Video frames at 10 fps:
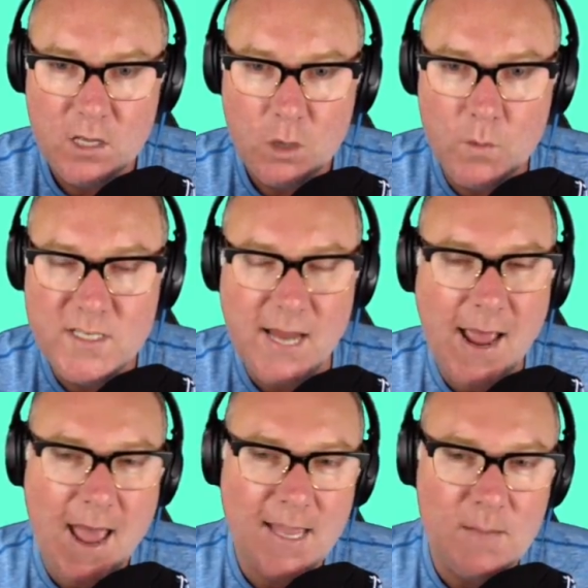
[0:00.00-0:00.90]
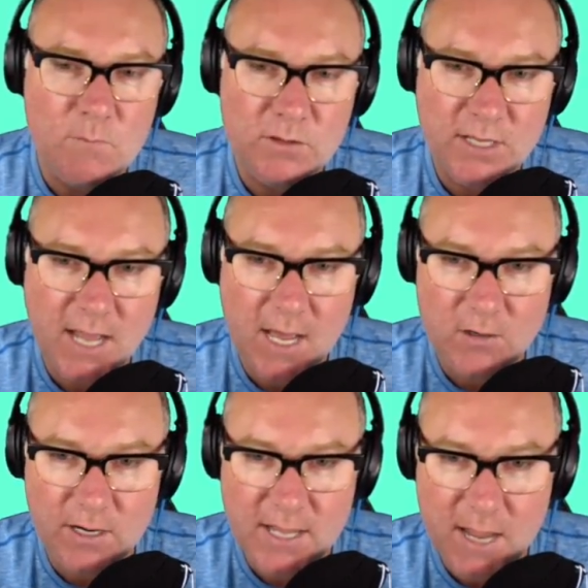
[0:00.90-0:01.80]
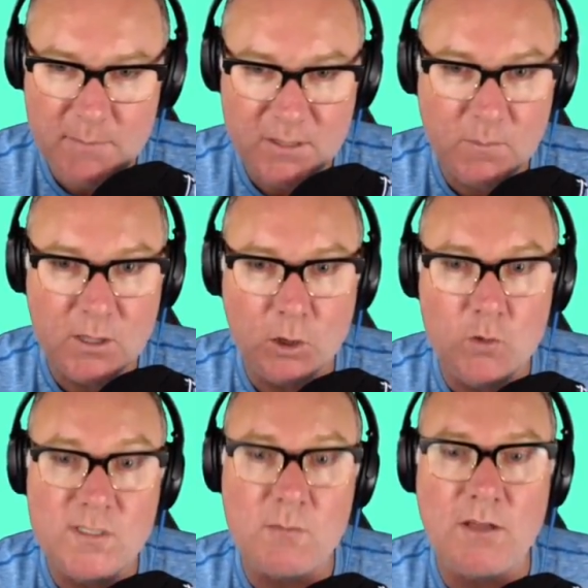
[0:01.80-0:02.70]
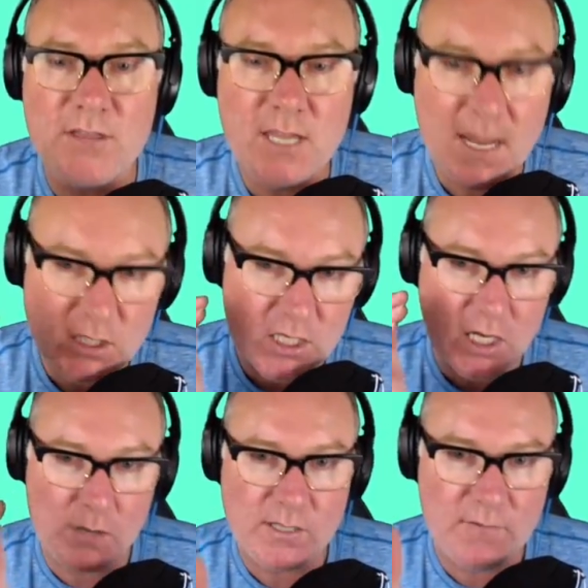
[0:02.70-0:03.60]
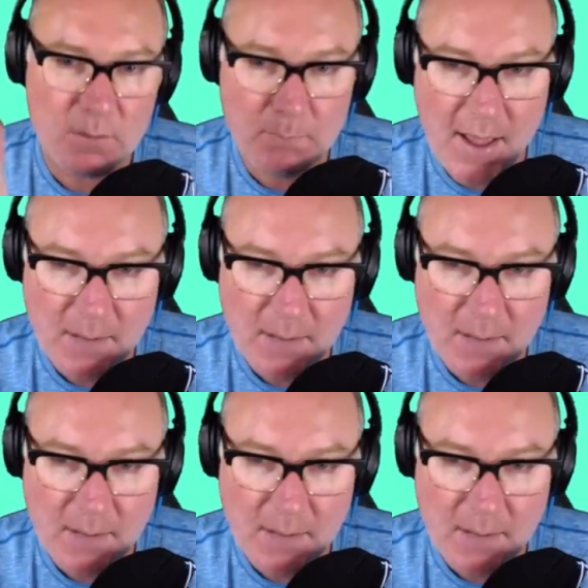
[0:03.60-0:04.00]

We tag him with the Kar98, but then we lose him. I think he actually goes over the back